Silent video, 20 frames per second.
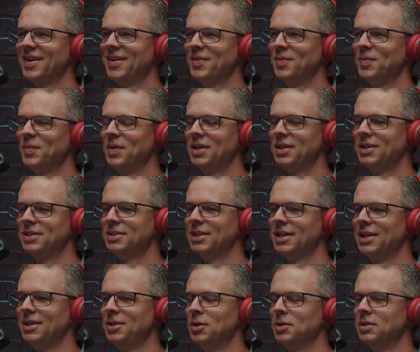What is
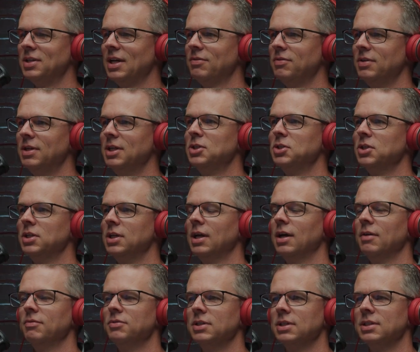your definition
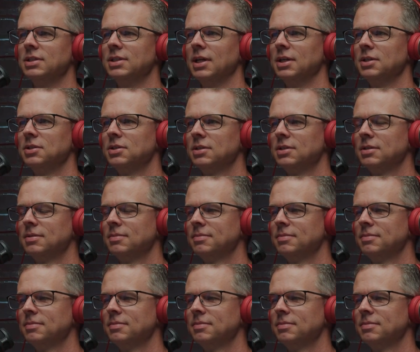of success?